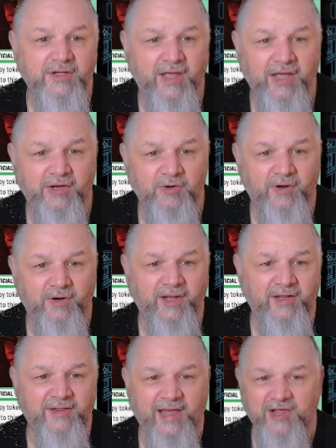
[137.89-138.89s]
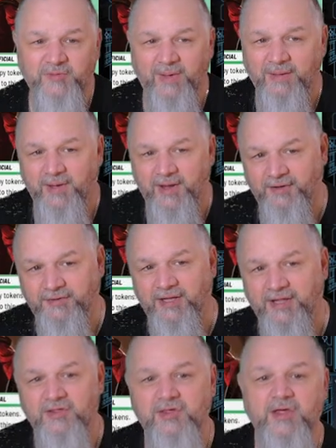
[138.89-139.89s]
ignoring its aspect
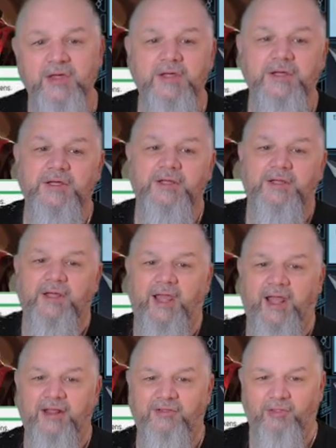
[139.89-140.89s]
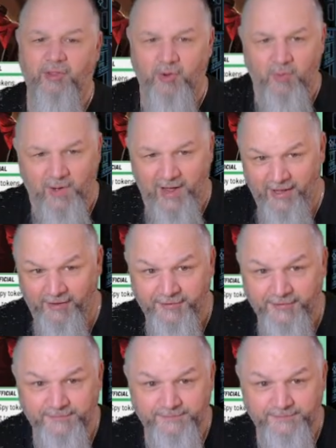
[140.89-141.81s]
penalties. It's a little wild.